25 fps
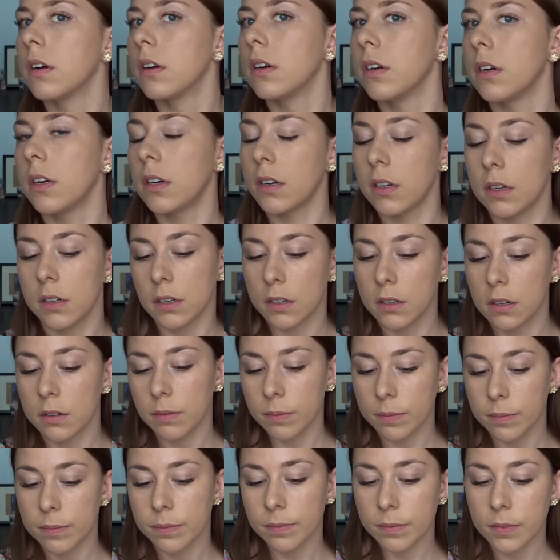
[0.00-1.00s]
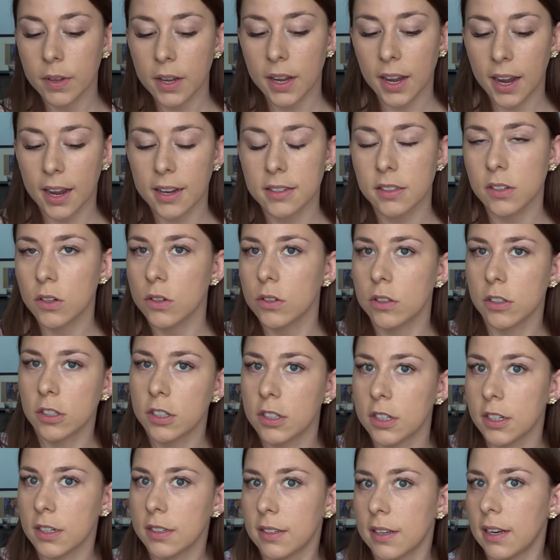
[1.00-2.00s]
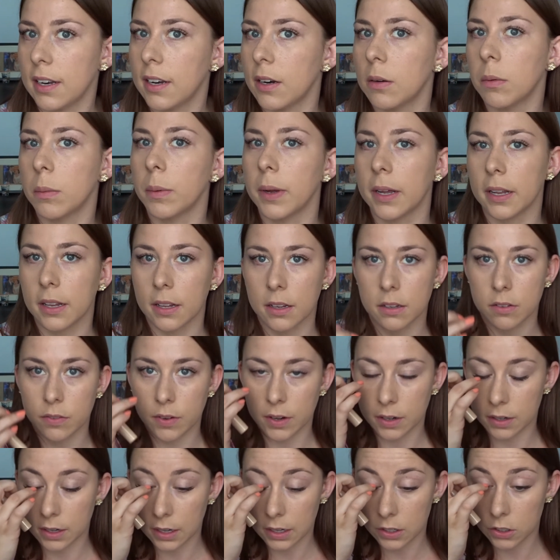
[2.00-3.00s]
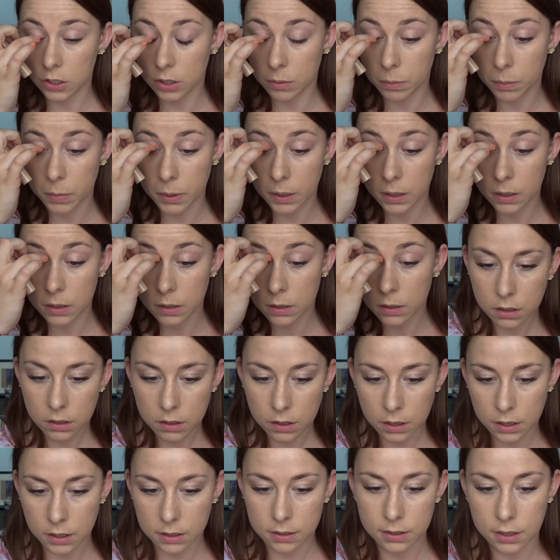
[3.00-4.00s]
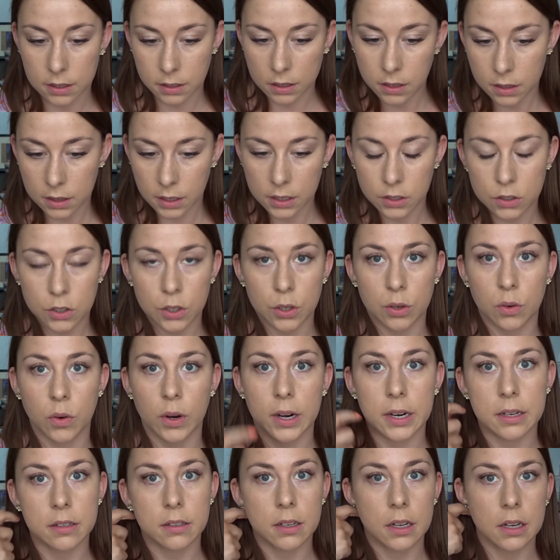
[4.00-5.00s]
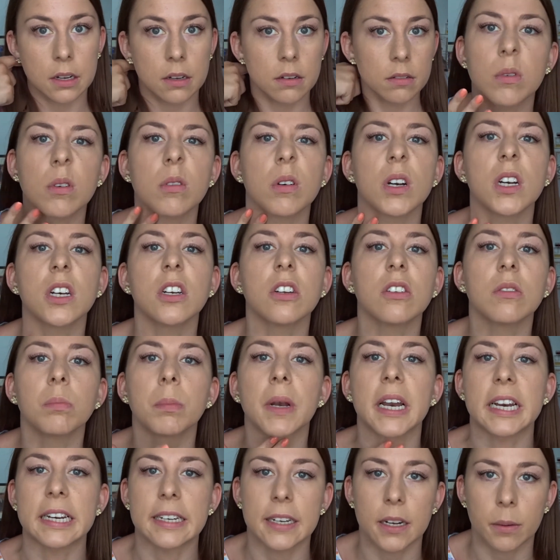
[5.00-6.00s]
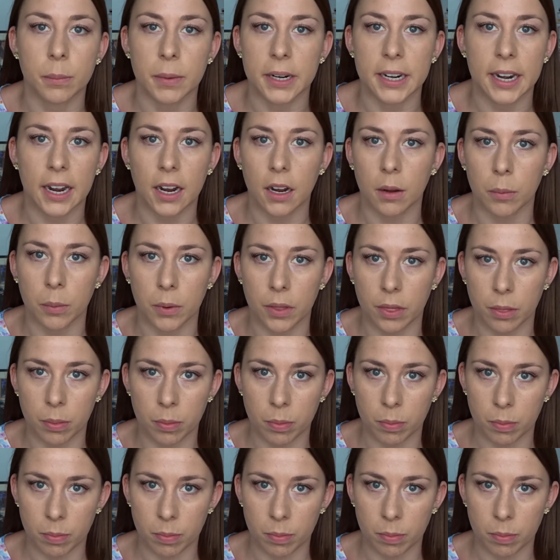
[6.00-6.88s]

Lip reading: It has oxidised a little bit, this foundation, but like I said, nothing too crazy. I'll just blend down my neck with